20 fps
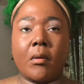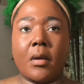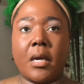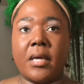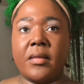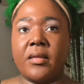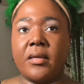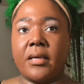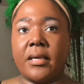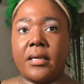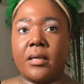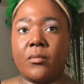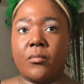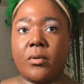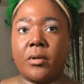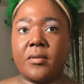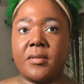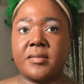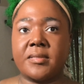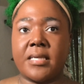I think I can
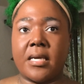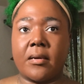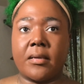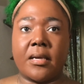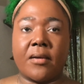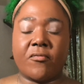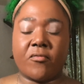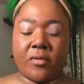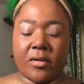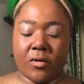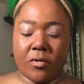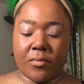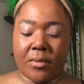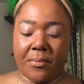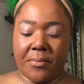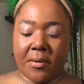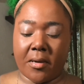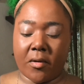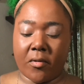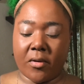wear this out after I do my
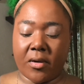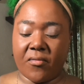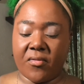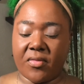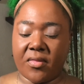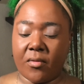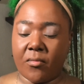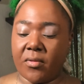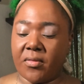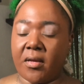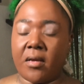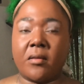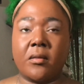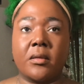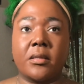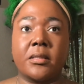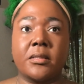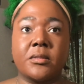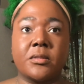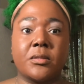powder and everything without
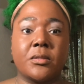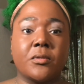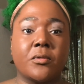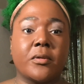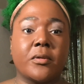looking too